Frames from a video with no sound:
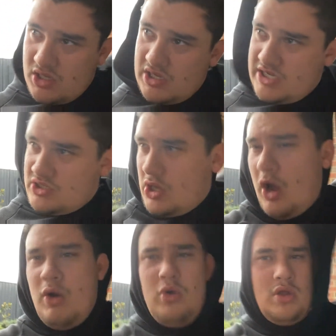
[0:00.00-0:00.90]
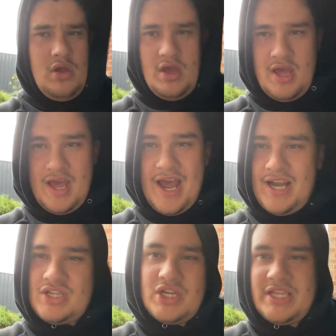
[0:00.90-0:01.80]
That's cold. And
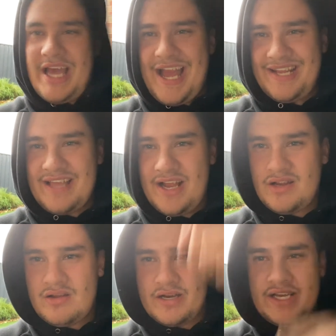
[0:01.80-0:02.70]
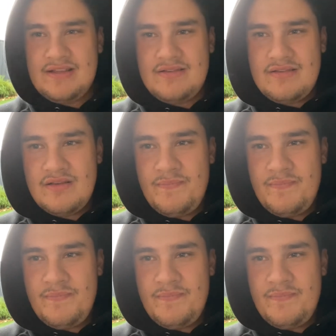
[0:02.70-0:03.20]
it's only 18 degrees.